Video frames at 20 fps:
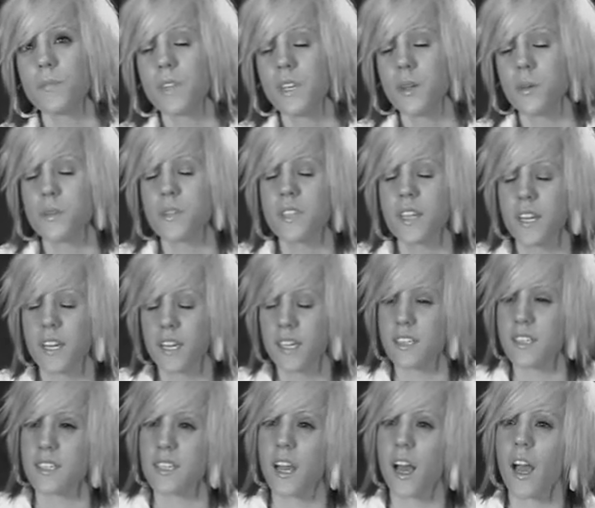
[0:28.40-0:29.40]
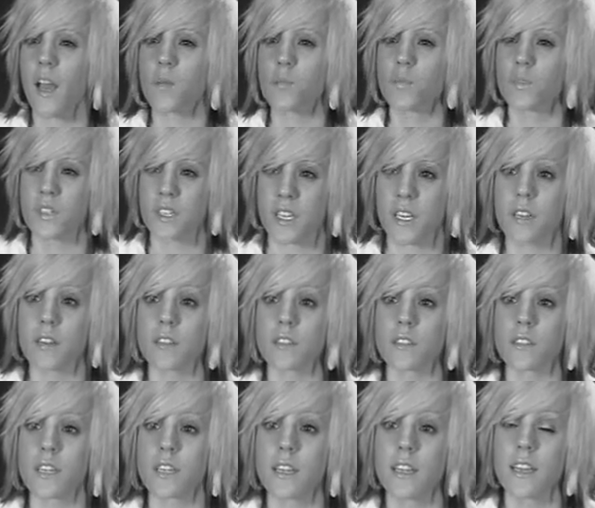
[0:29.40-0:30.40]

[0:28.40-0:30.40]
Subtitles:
he was dating at the time was killed.